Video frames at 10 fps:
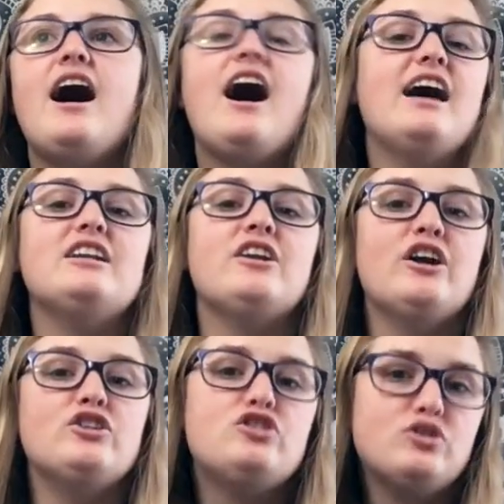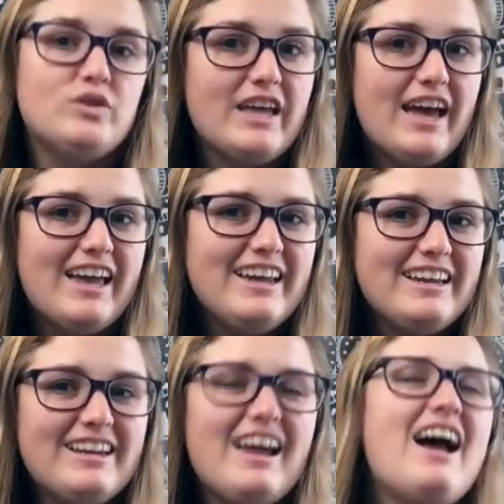I did not do
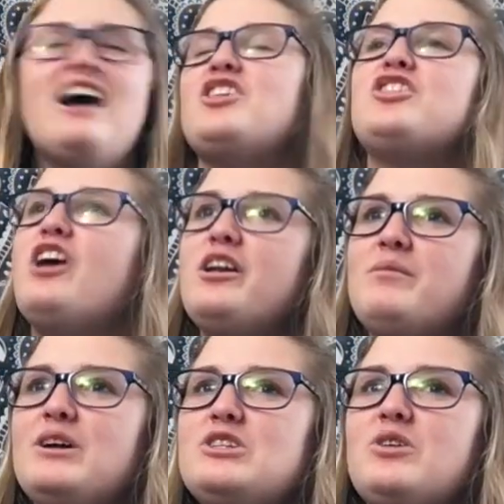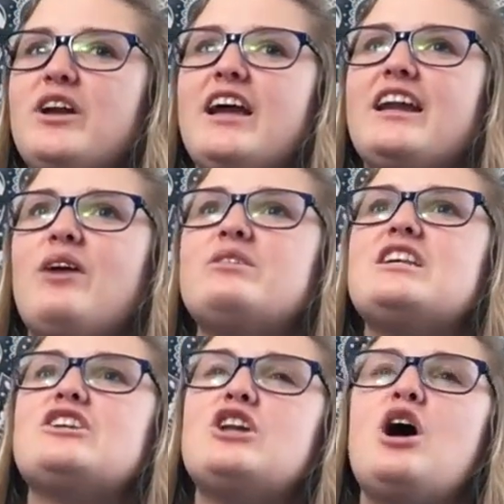that. I thought about doing it, and I was
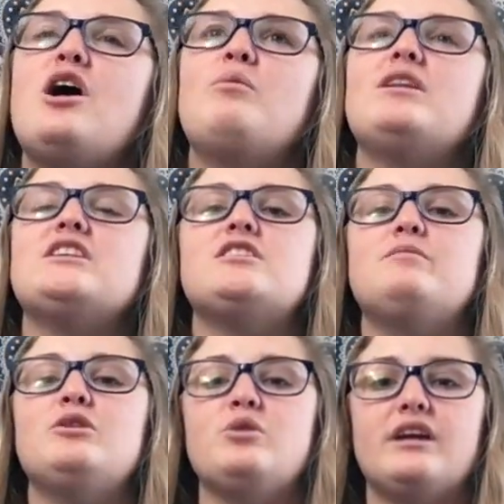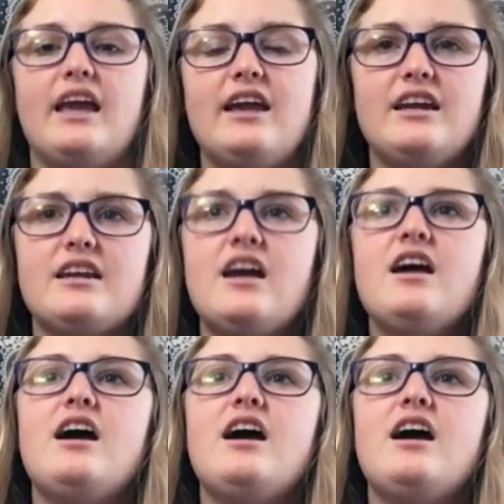like, no, I want this to be organic.